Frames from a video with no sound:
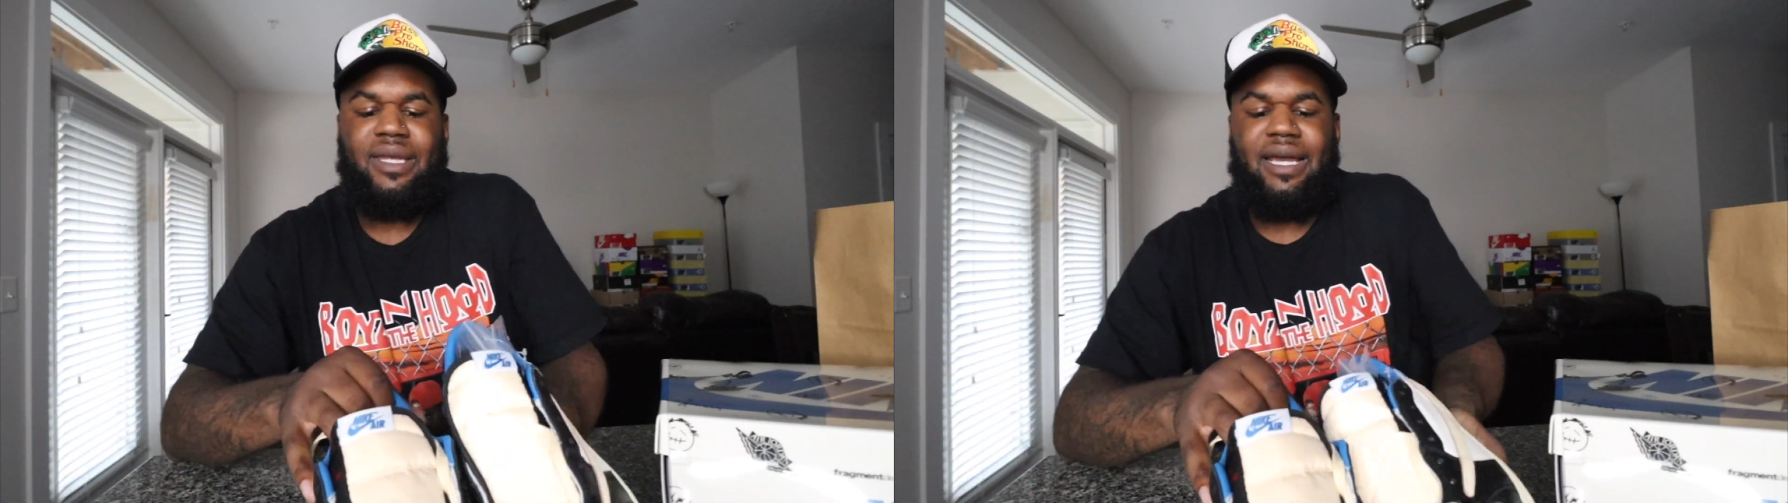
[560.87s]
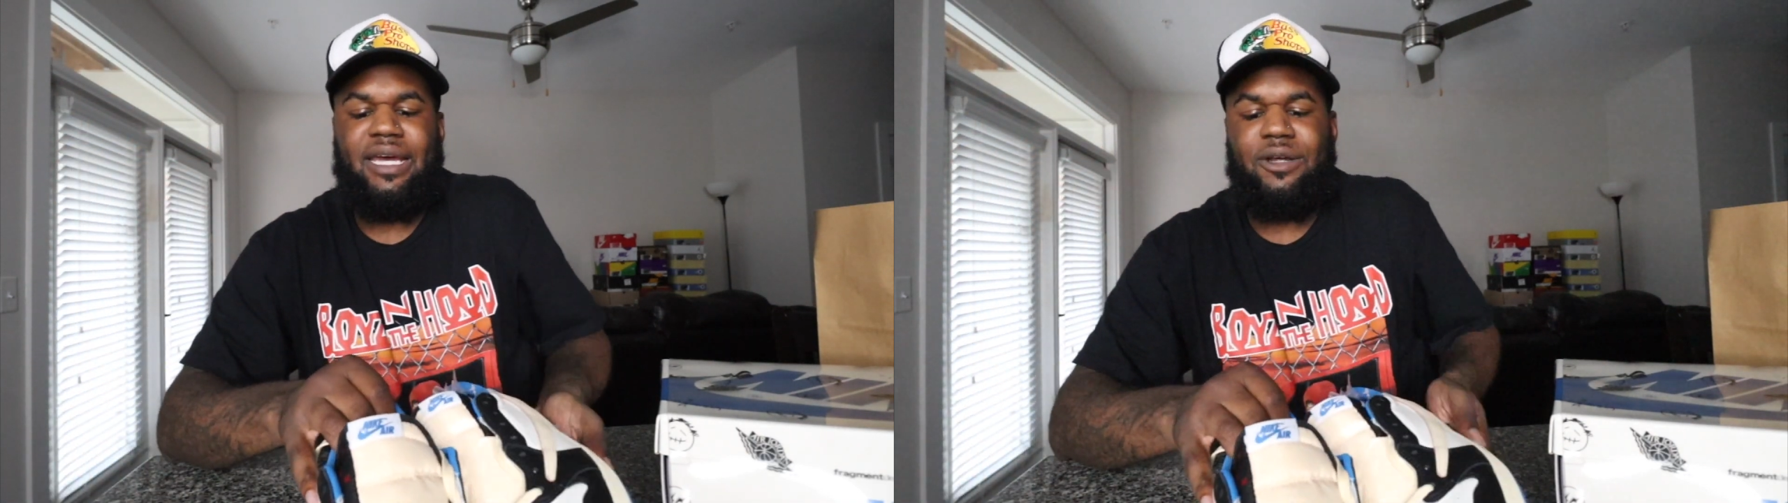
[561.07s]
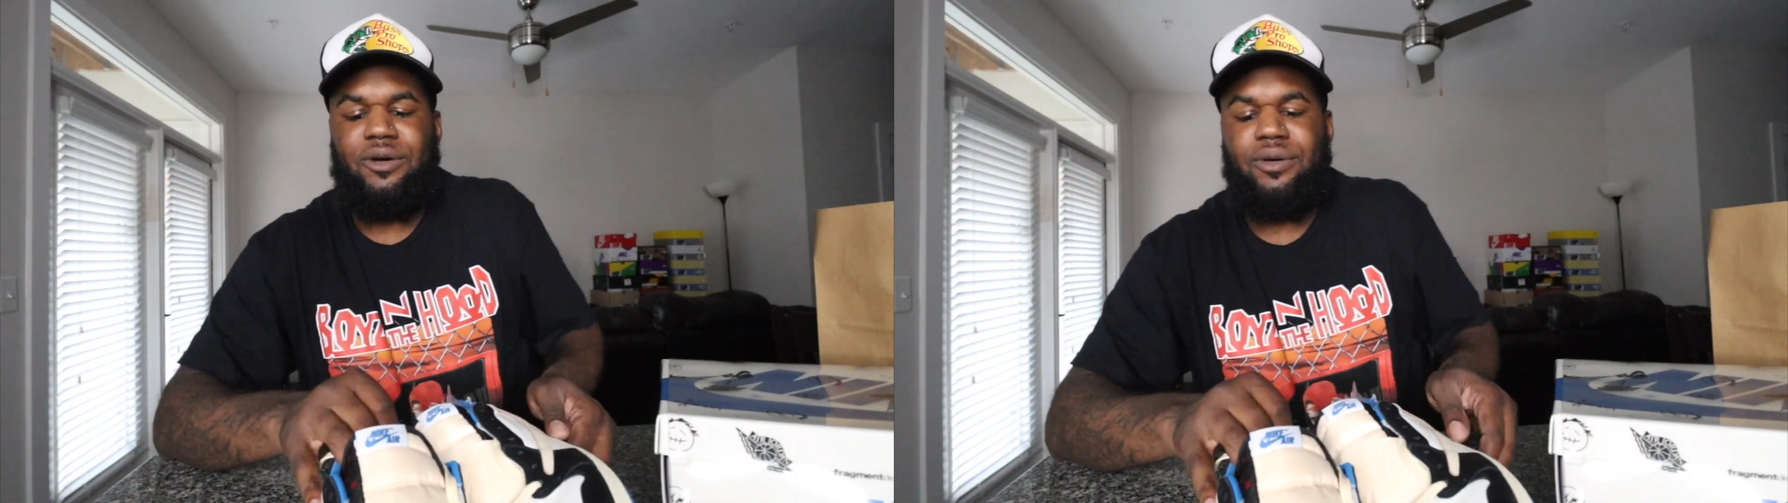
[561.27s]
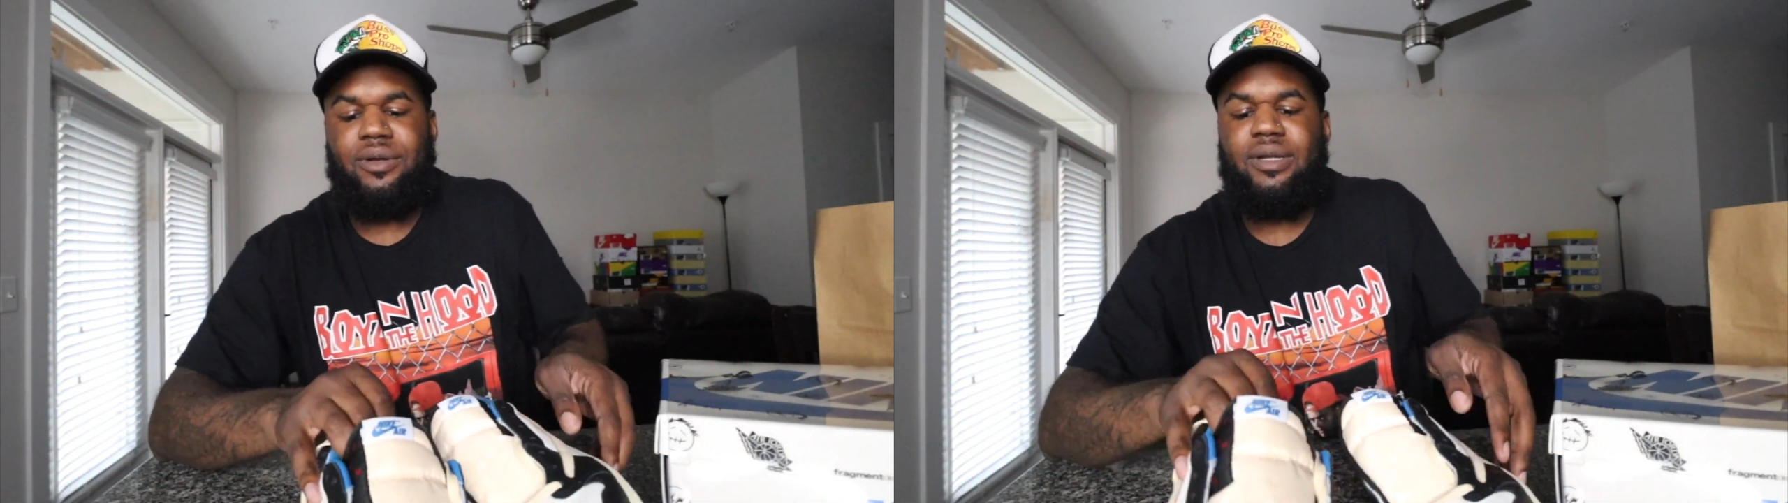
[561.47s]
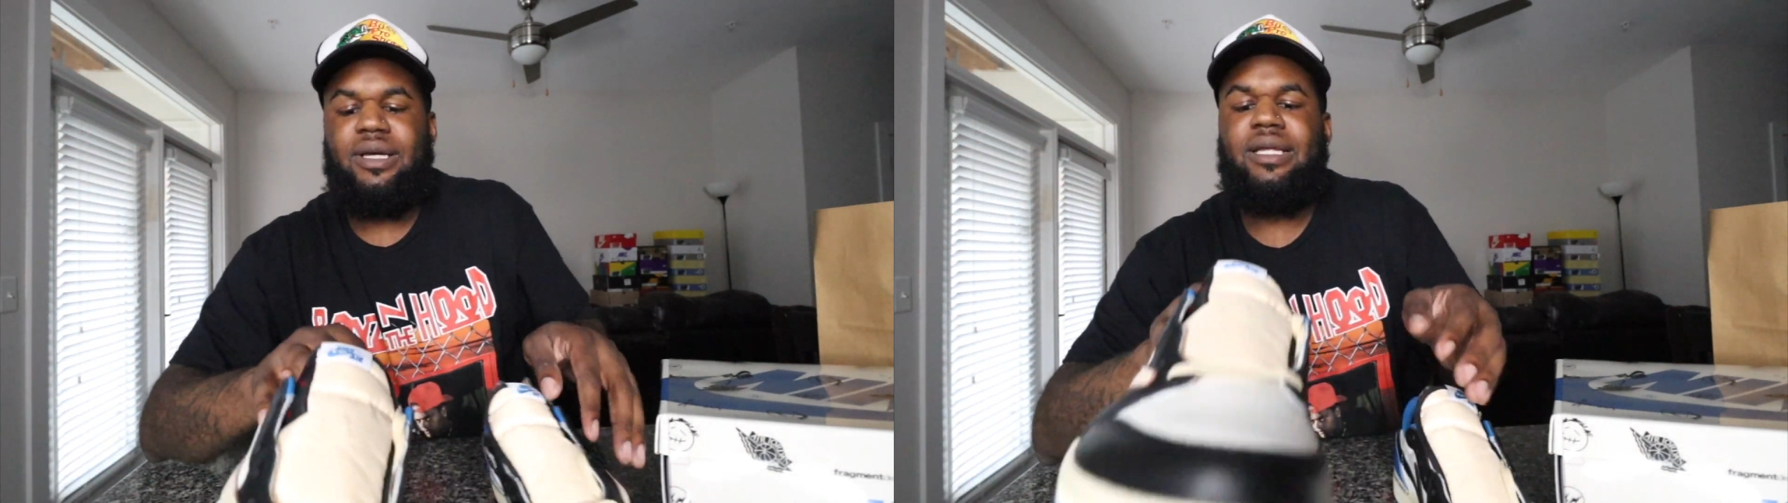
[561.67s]
And
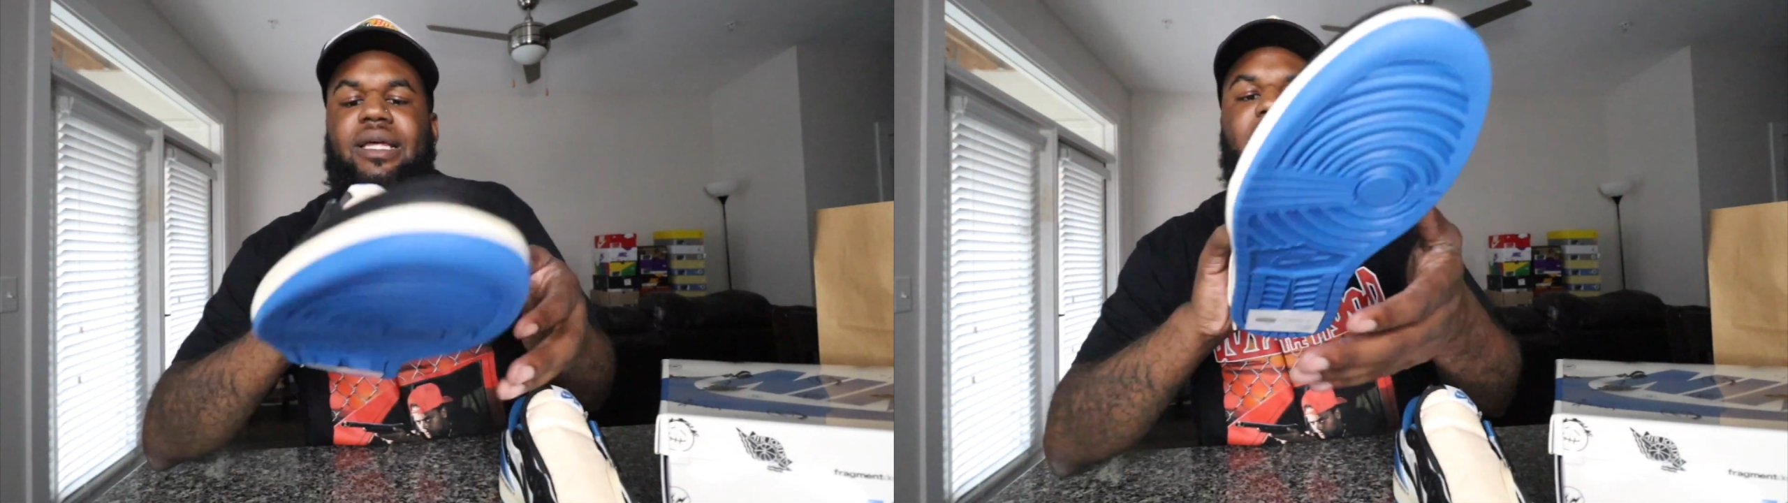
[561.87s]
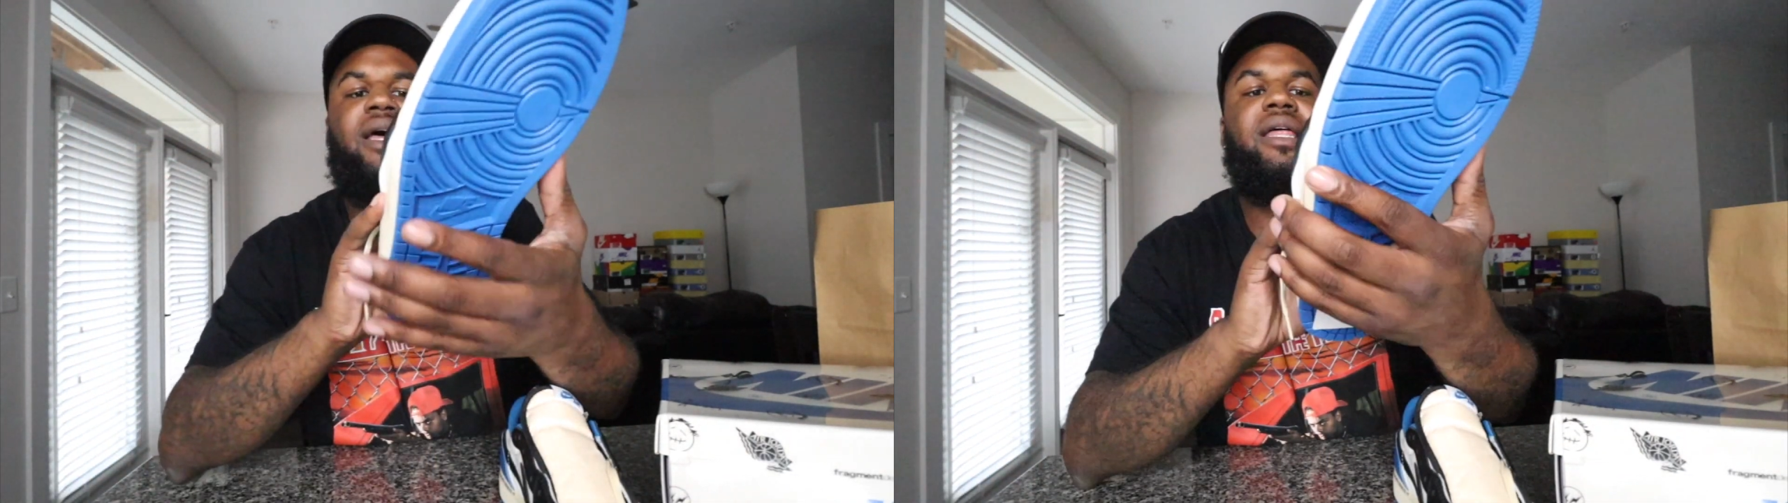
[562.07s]
on